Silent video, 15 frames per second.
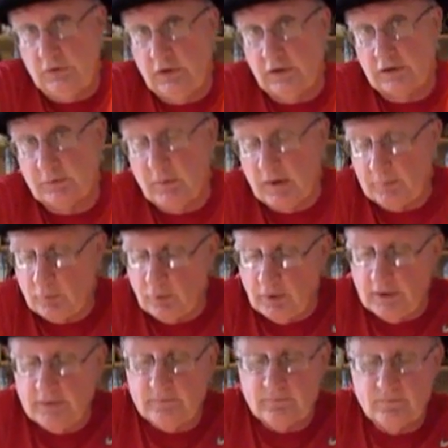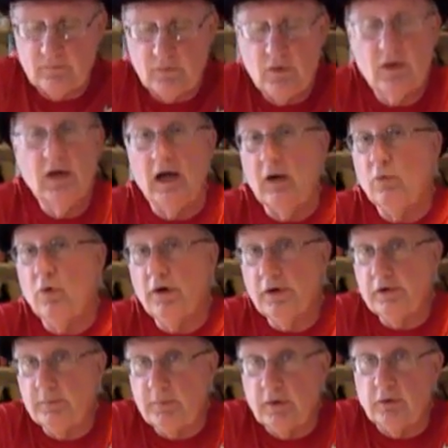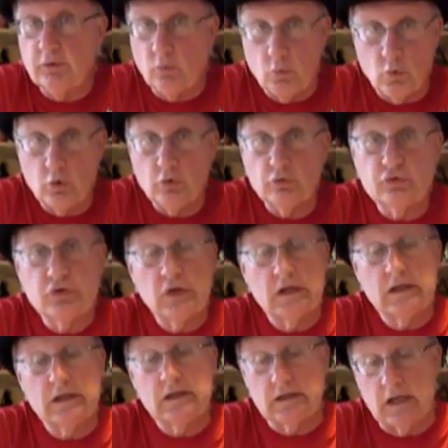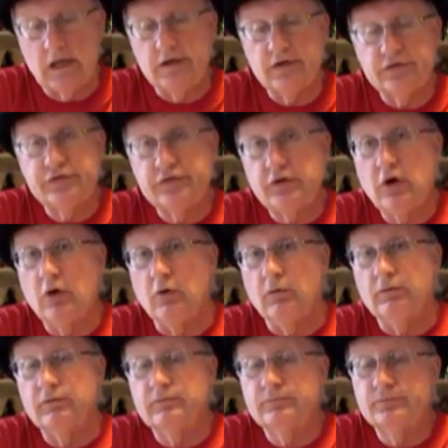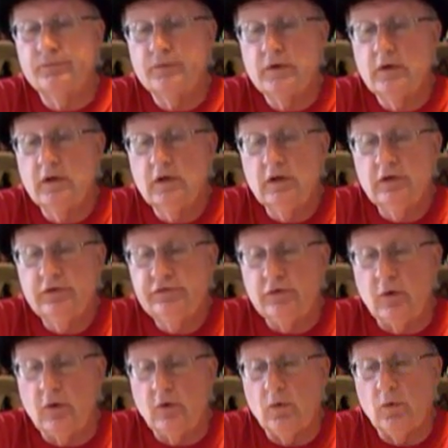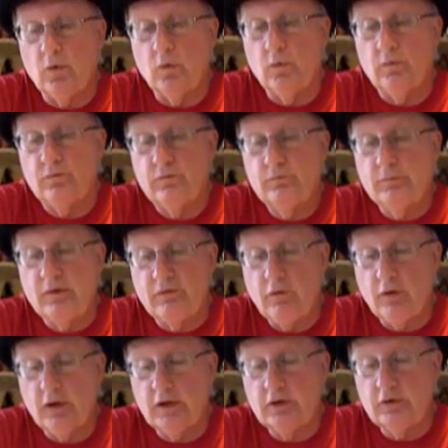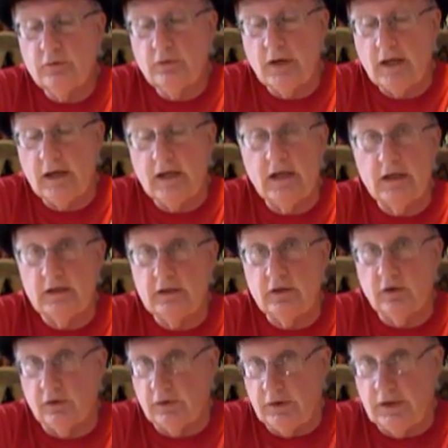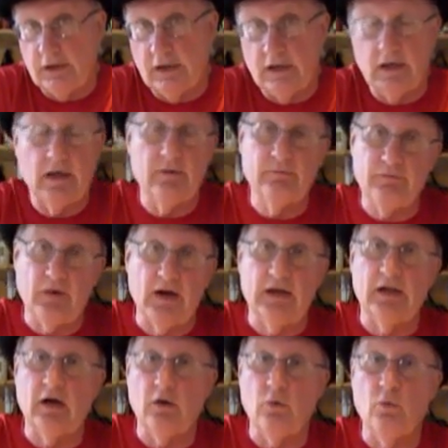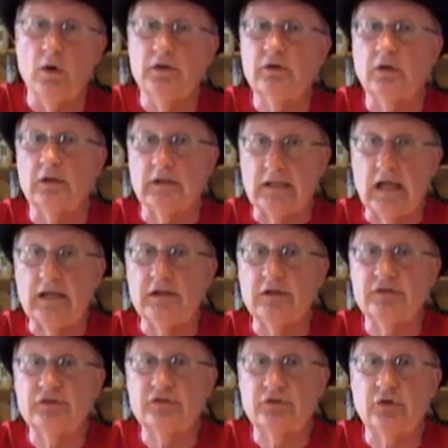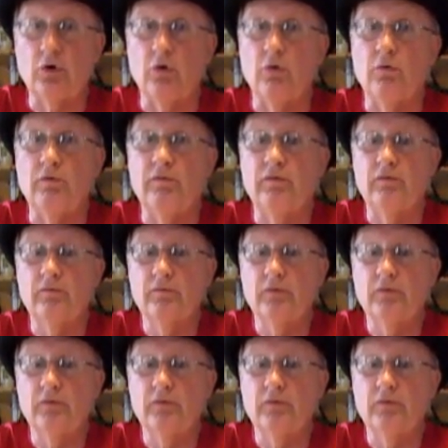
to get to my point, I wanted to build the world's lightest stove. So before I could do that, I had to get on the internet and find out what the lightest stove